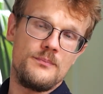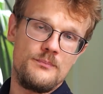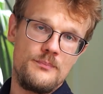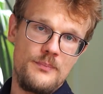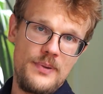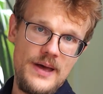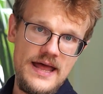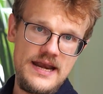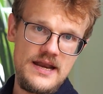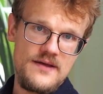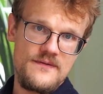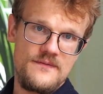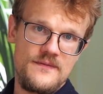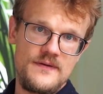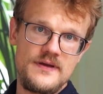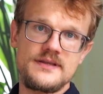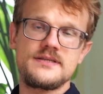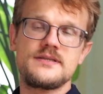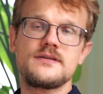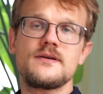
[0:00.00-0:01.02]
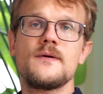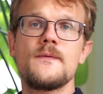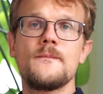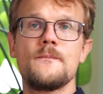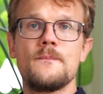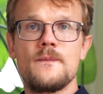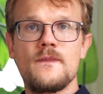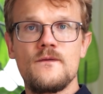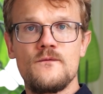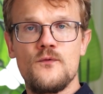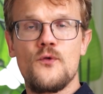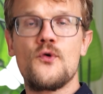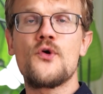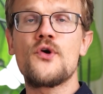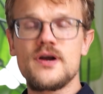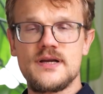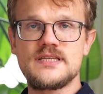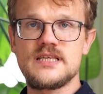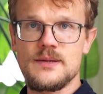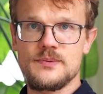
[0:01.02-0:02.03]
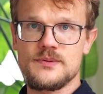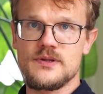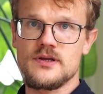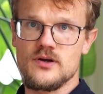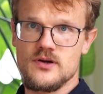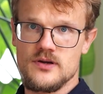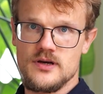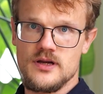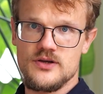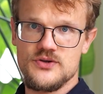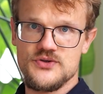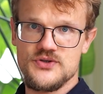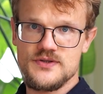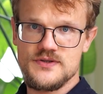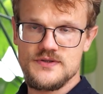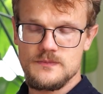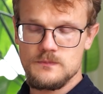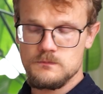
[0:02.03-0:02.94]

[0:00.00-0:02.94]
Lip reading: benefits for accepting connections.